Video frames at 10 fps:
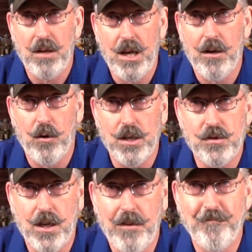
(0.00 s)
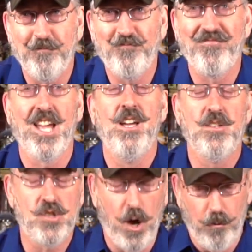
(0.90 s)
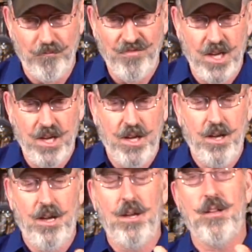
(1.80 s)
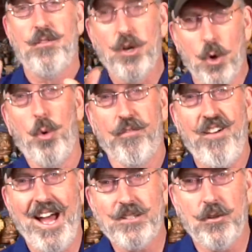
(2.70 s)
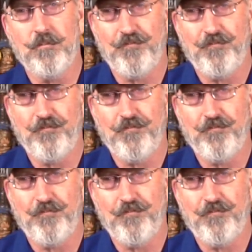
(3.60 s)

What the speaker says: Interesting. So, the cool factor.